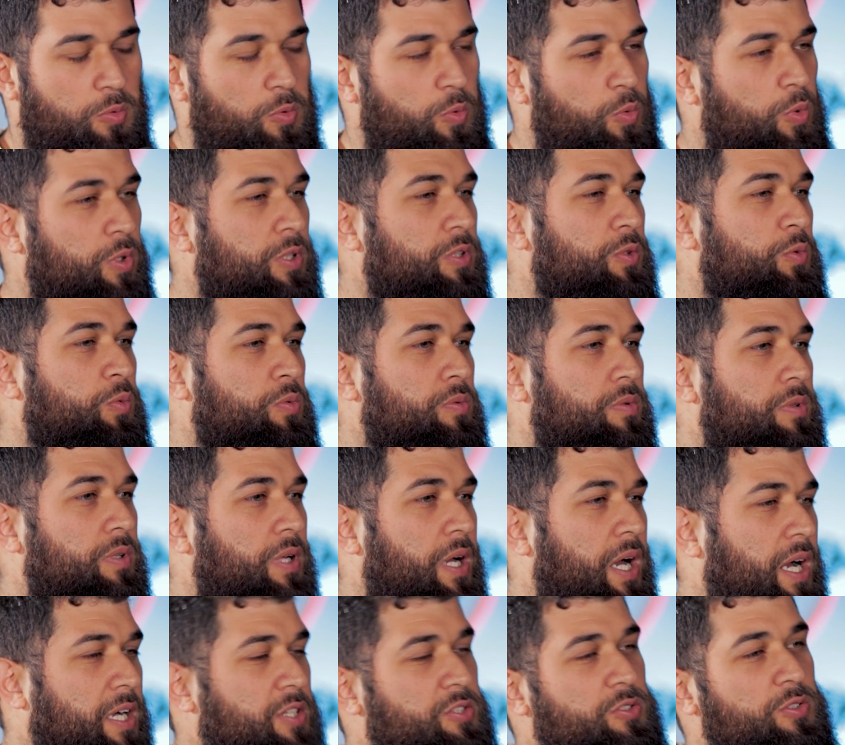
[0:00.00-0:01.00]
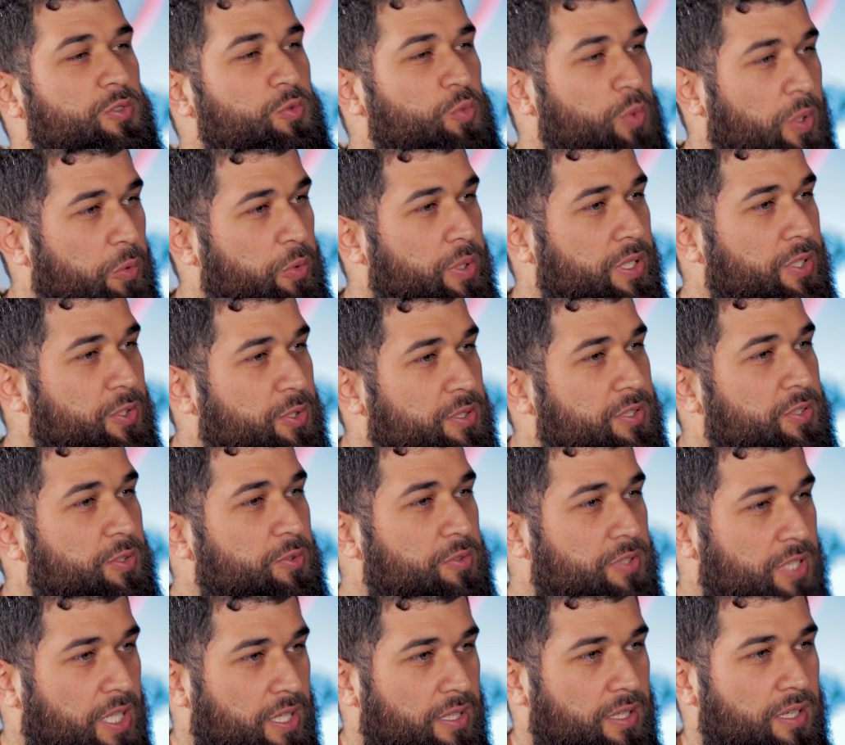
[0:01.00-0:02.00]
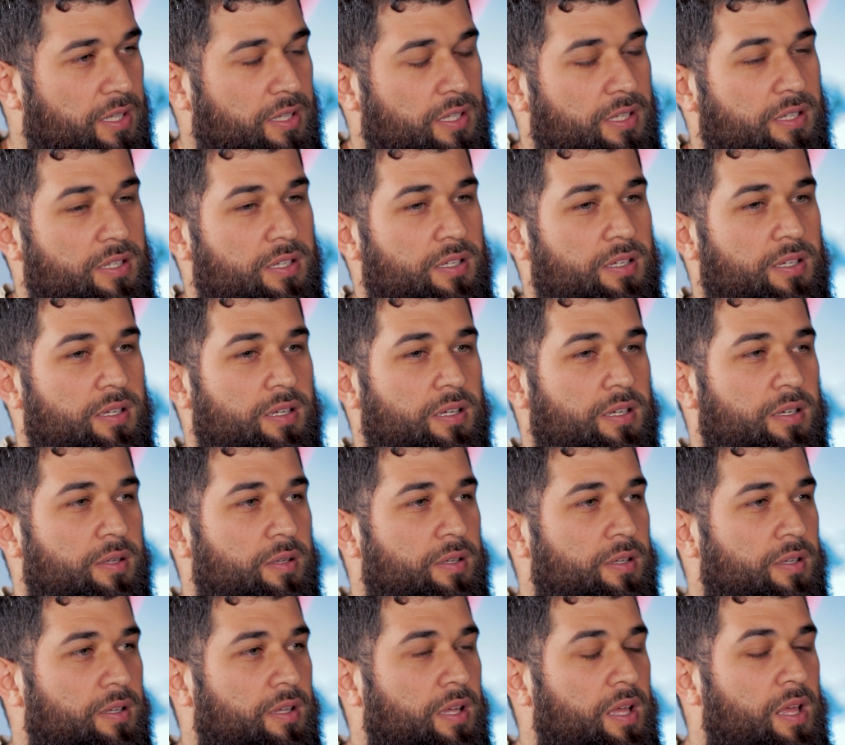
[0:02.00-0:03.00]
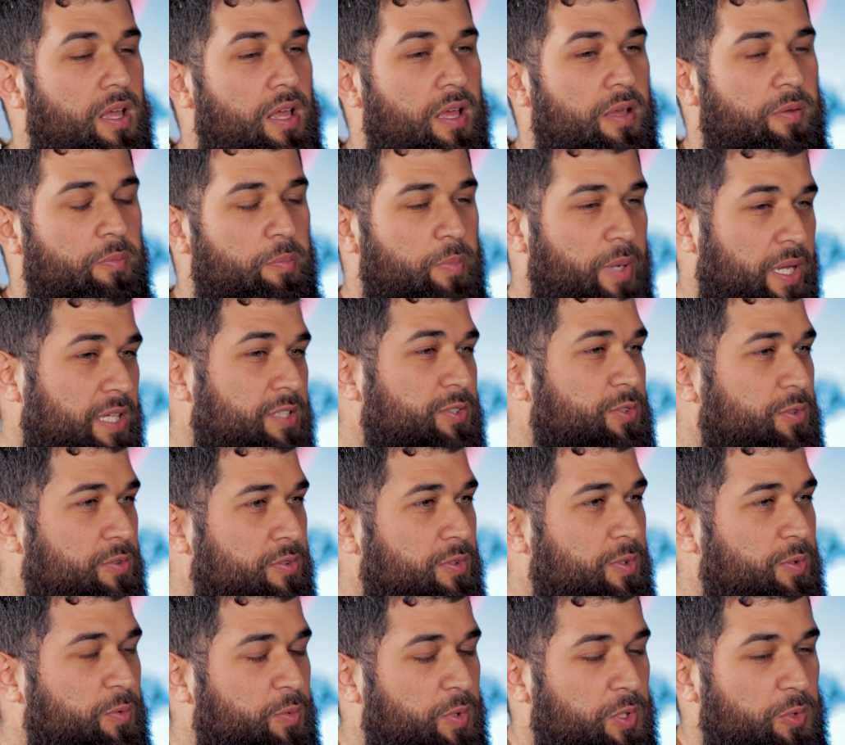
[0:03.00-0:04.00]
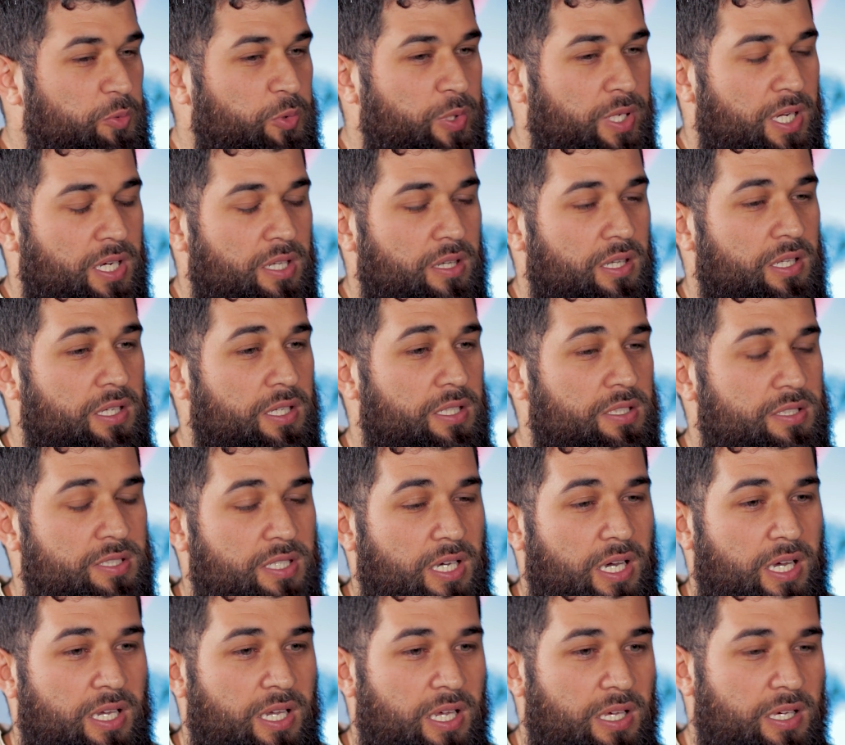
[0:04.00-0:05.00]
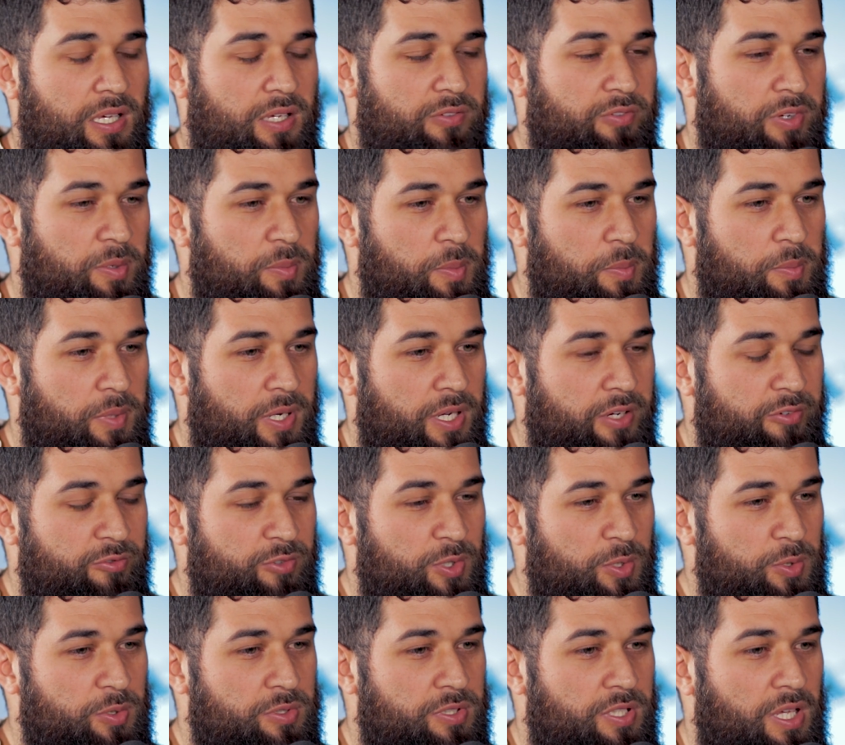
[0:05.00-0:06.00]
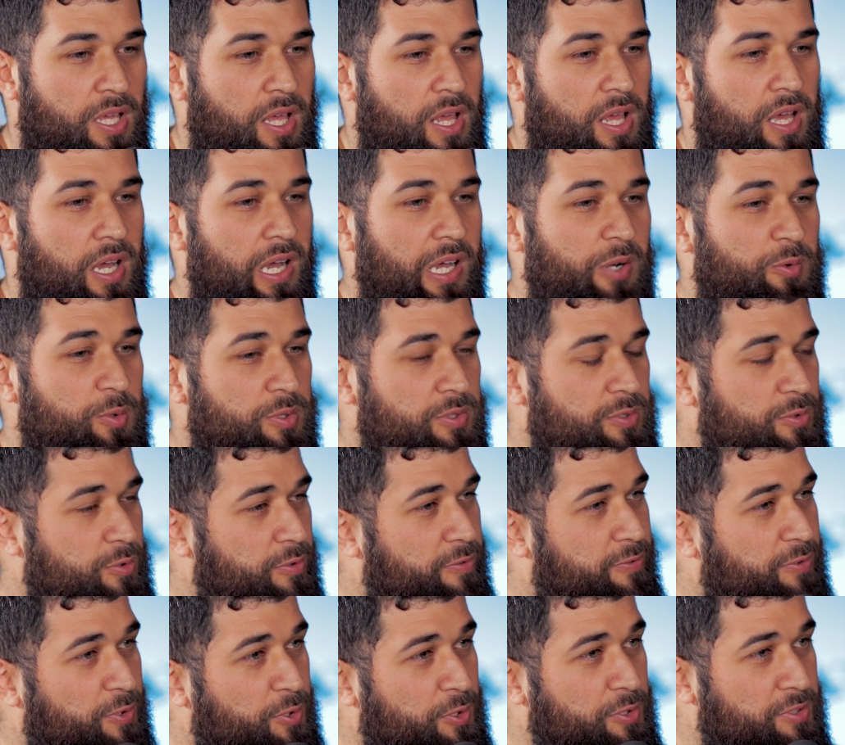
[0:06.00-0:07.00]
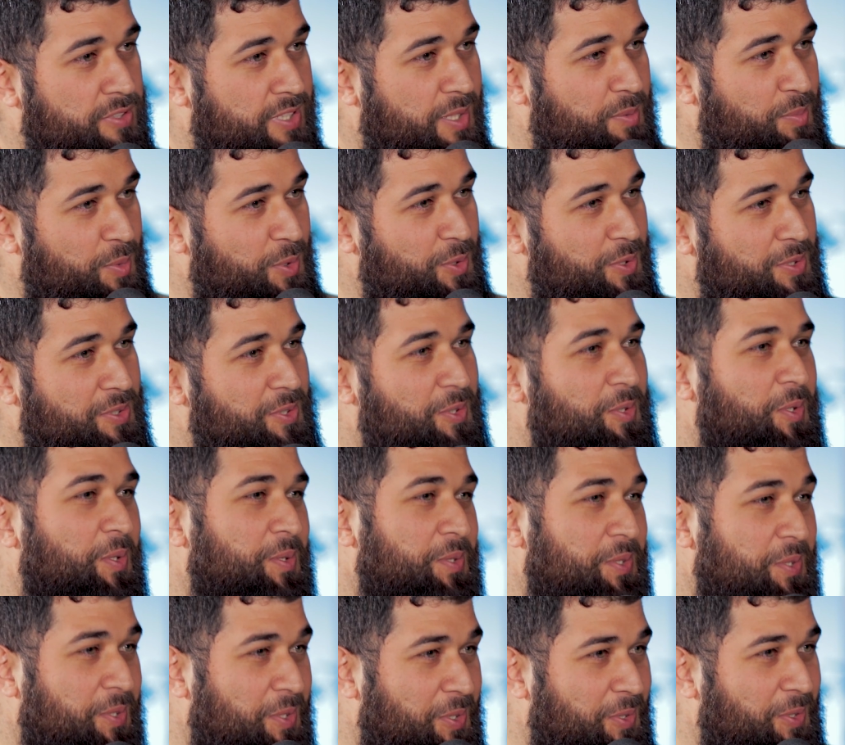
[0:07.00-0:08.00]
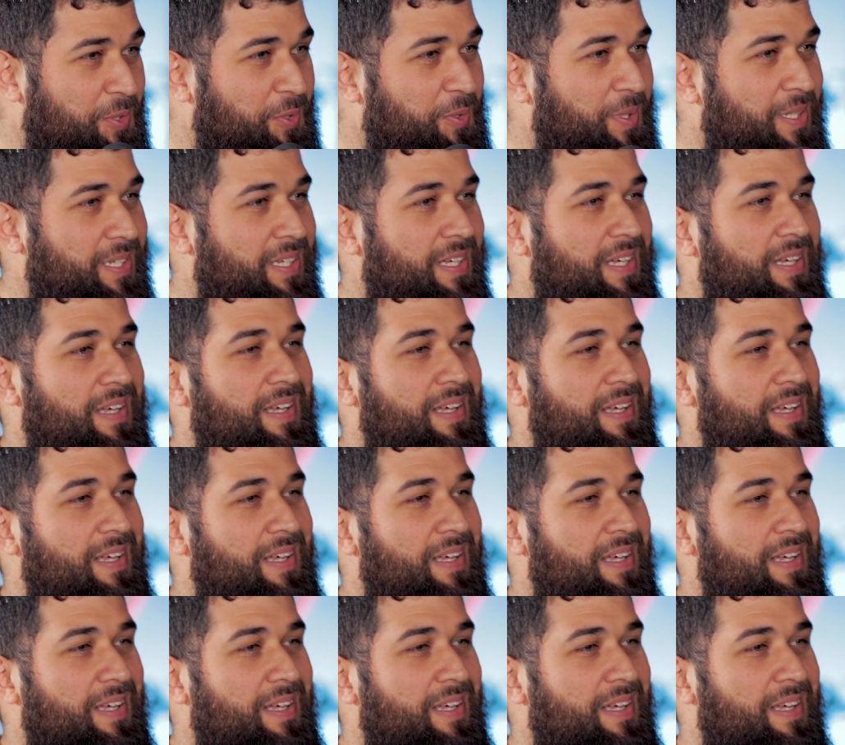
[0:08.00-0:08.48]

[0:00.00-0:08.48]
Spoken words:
what actions were we going to take based on what we had learned. And I remember I wrote, I want to force Sabur to go to Uruguay.